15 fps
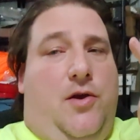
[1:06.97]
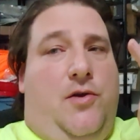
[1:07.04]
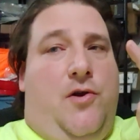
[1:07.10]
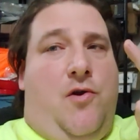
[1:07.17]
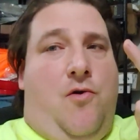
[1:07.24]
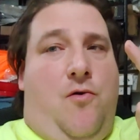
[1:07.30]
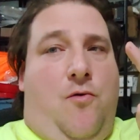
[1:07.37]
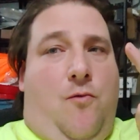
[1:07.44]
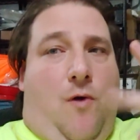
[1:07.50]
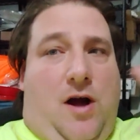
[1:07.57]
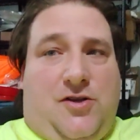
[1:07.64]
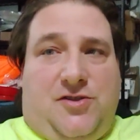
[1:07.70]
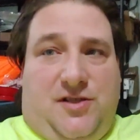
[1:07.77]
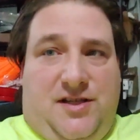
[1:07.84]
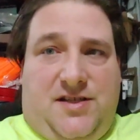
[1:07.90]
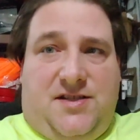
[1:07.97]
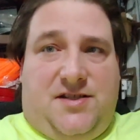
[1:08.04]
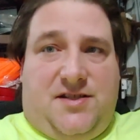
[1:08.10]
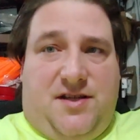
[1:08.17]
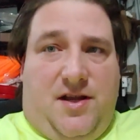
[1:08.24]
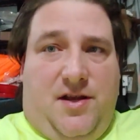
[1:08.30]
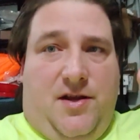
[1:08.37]
no watch
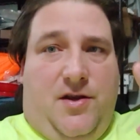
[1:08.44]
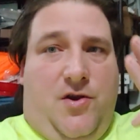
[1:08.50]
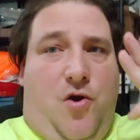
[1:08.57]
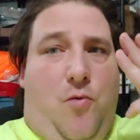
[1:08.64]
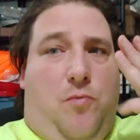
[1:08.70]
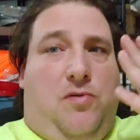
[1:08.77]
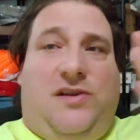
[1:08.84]
lists, no